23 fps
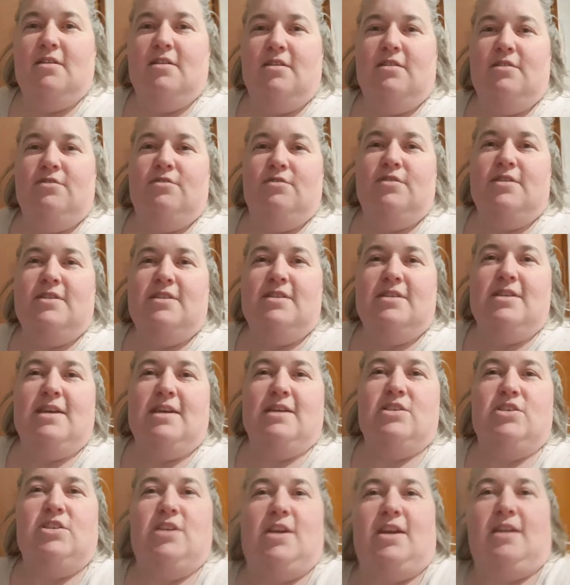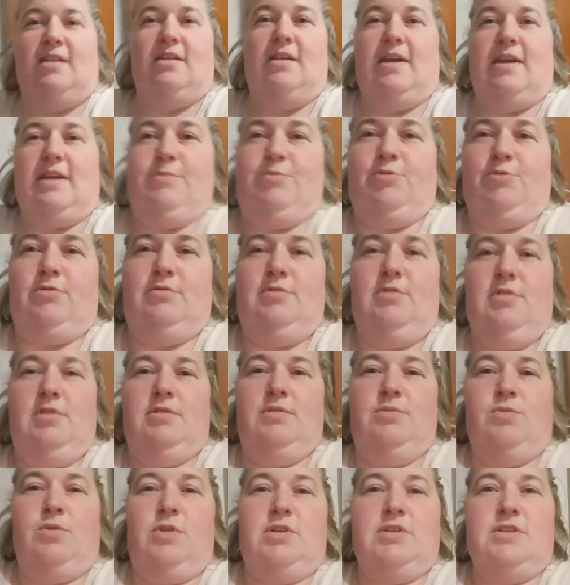Yours is Next Gen. April,
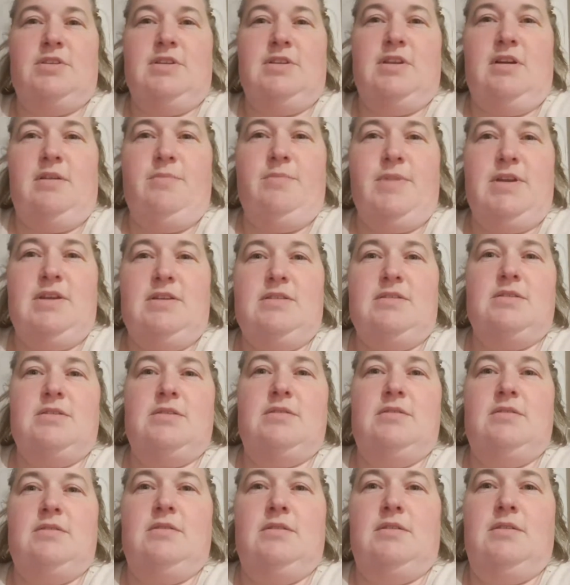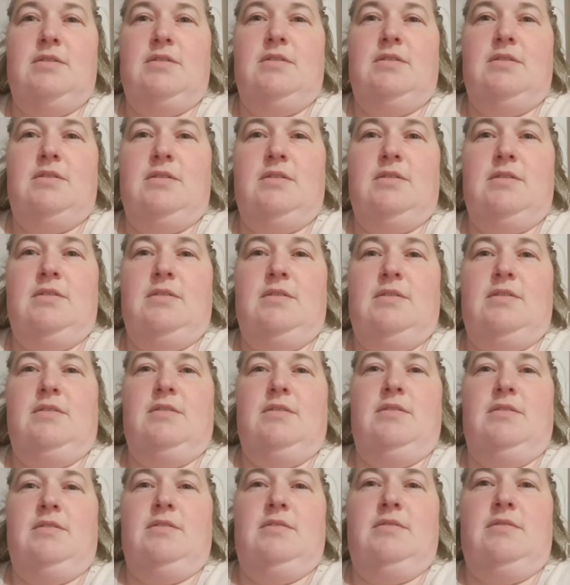what did I miss?
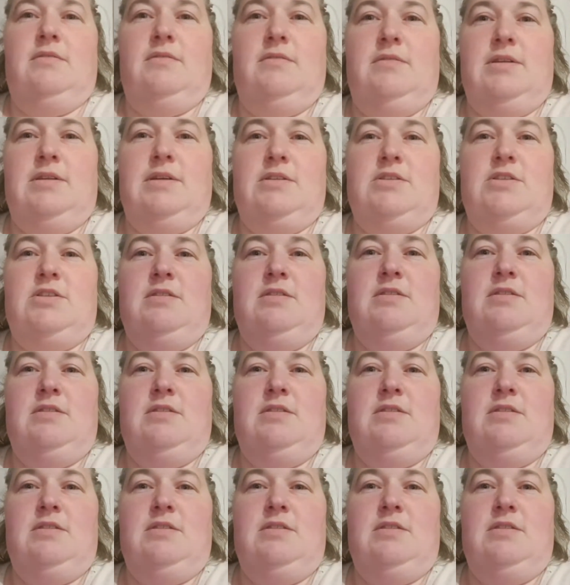Next Gen.